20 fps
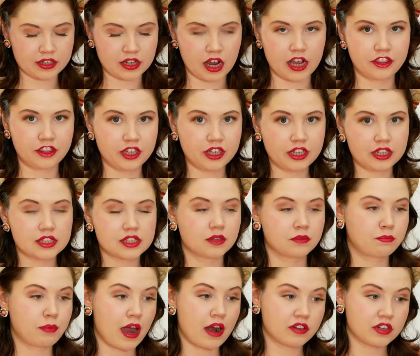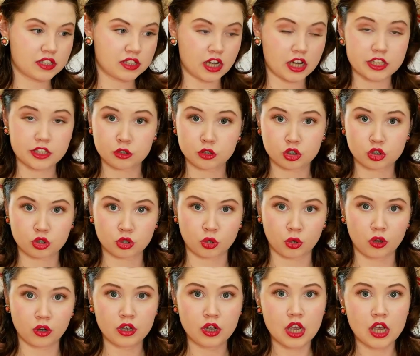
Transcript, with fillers: I think it's a parasisal straw.